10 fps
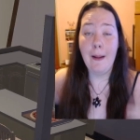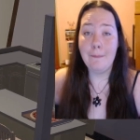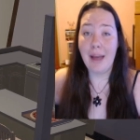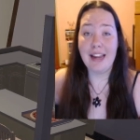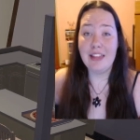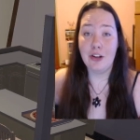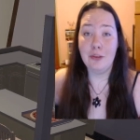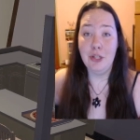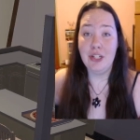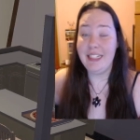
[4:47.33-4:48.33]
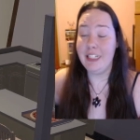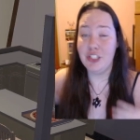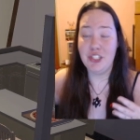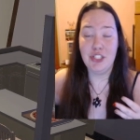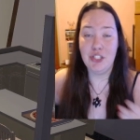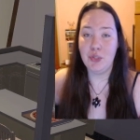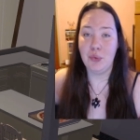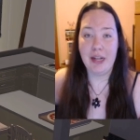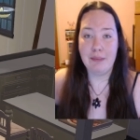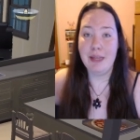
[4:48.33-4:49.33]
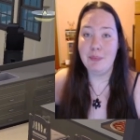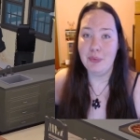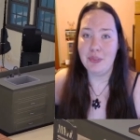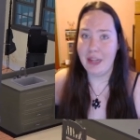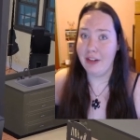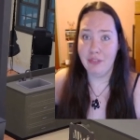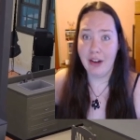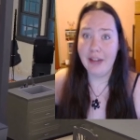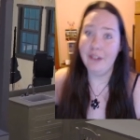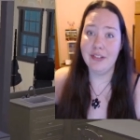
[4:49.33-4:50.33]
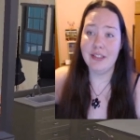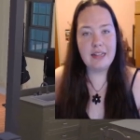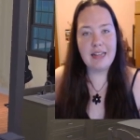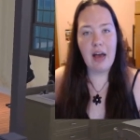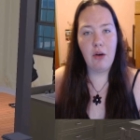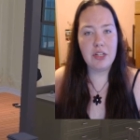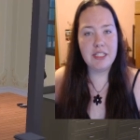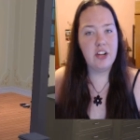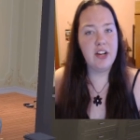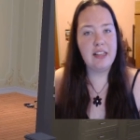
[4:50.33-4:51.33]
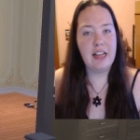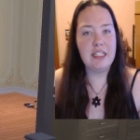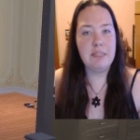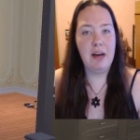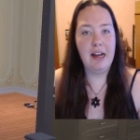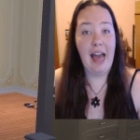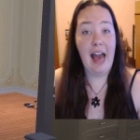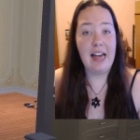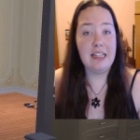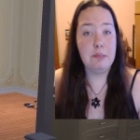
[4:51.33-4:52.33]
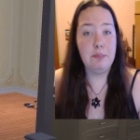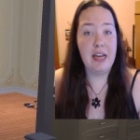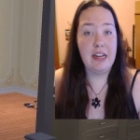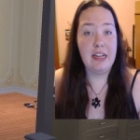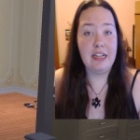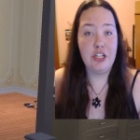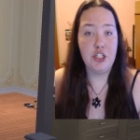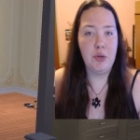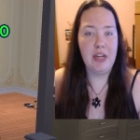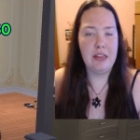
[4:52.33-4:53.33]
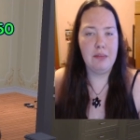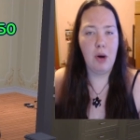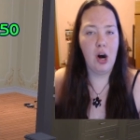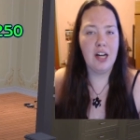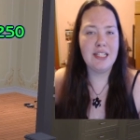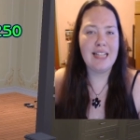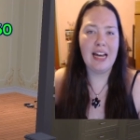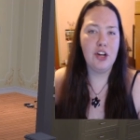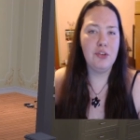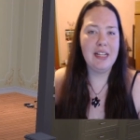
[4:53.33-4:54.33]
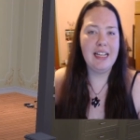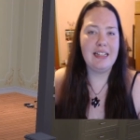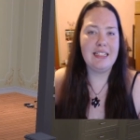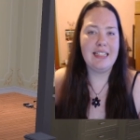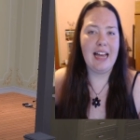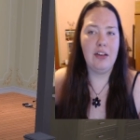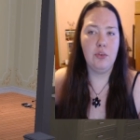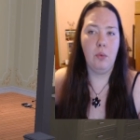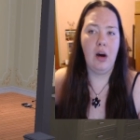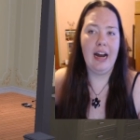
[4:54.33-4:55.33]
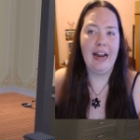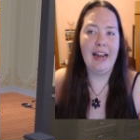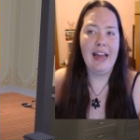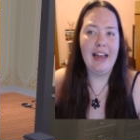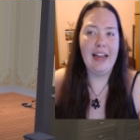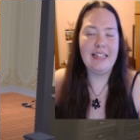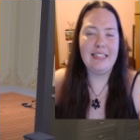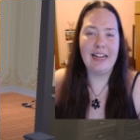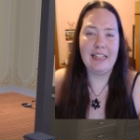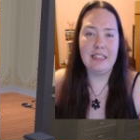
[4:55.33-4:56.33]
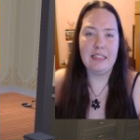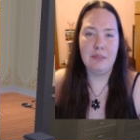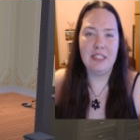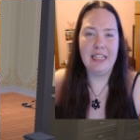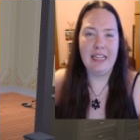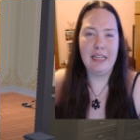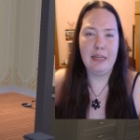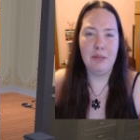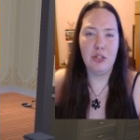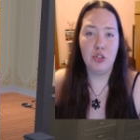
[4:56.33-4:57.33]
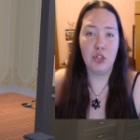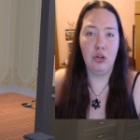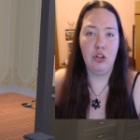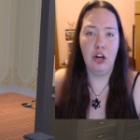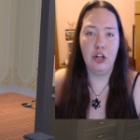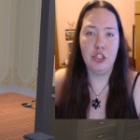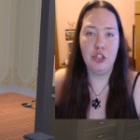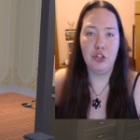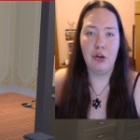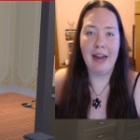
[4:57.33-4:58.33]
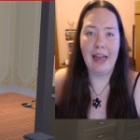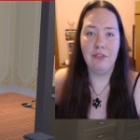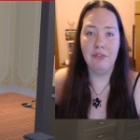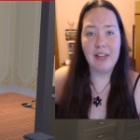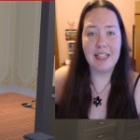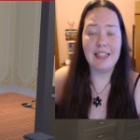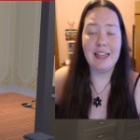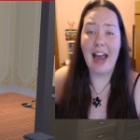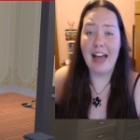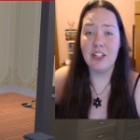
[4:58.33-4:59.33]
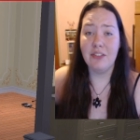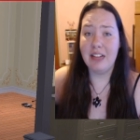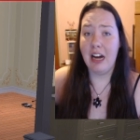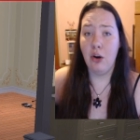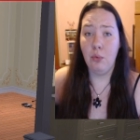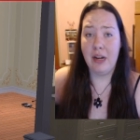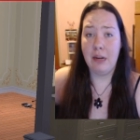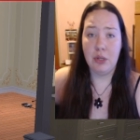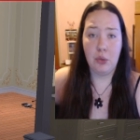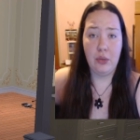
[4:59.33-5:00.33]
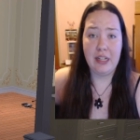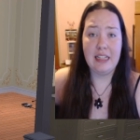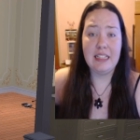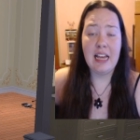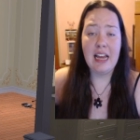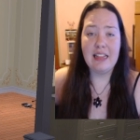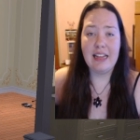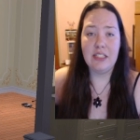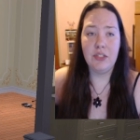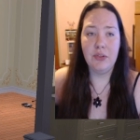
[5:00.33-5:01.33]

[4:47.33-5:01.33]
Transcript: back in the community, just destroying people's save files. Now, considering that this bug has been an issue in the past, I don't really understand why it's taken the Sims team so long to try and fix it. As of now, when I'm recording this, they still